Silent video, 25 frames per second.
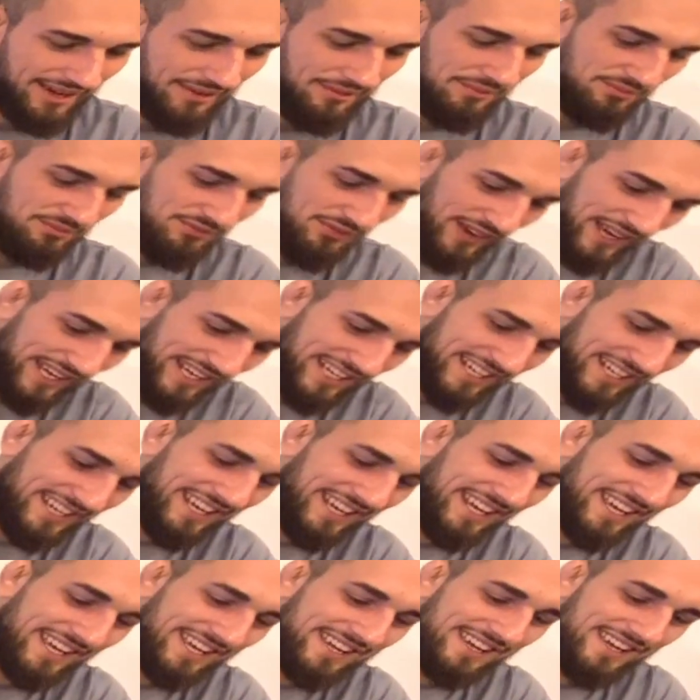fighting
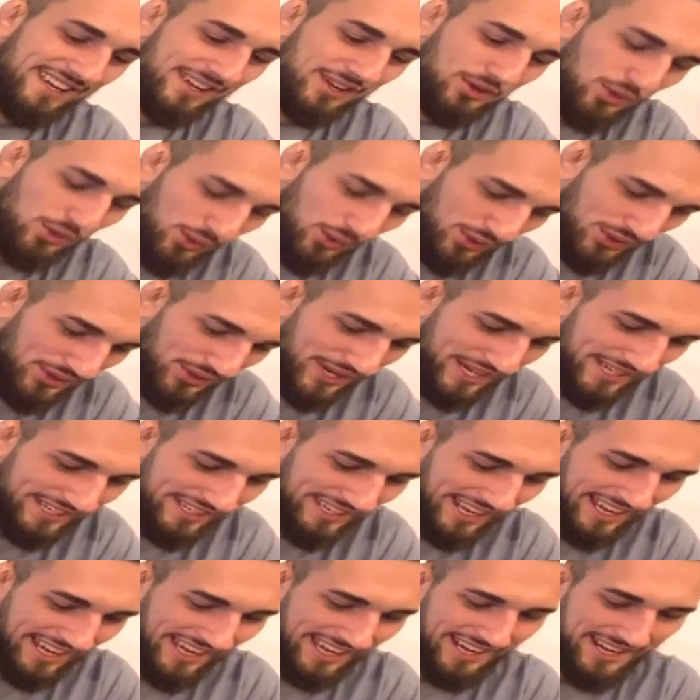Nick. Cornering
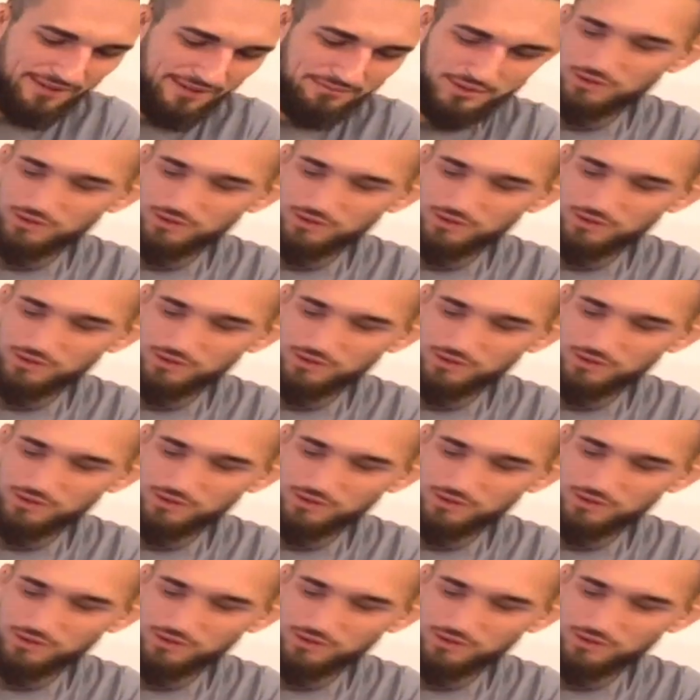Dan. I'm gonna